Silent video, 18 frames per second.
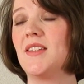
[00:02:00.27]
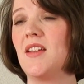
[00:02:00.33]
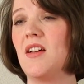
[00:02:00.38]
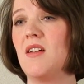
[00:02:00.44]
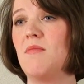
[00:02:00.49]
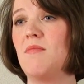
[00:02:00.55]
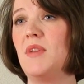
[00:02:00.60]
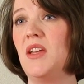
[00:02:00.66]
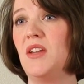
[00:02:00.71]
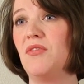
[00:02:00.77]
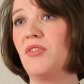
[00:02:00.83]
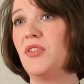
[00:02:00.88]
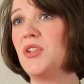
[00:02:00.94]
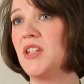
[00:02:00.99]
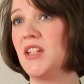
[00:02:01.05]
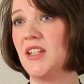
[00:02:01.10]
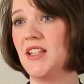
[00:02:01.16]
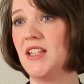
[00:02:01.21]
some
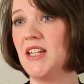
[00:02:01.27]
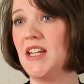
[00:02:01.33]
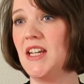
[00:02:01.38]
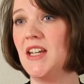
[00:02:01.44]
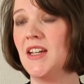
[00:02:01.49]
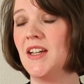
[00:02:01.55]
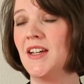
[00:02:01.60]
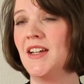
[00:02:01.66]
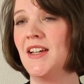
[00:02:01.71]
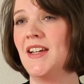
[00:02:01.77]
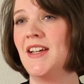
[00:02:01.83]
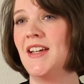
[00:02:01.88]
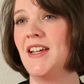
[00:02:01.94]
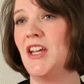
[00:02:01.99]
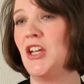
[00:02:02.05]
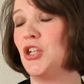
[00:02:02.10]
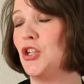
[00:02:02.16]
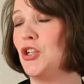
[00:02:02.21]
infertility
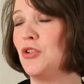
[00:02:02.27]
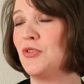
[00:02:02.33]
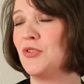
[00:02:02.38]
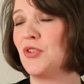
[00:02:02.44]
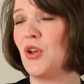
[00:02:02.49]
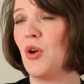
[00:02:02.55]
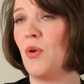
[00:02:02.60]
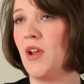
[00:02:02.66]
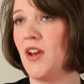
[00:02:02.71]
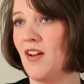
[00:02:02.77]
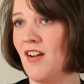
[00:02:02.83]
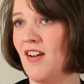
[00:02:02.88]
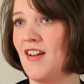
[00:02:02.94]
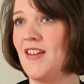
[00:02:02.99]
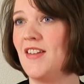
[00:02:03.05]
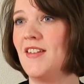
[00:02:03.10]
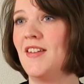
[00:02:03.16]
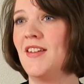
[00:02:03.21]
issues going
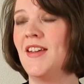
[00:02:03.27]
on.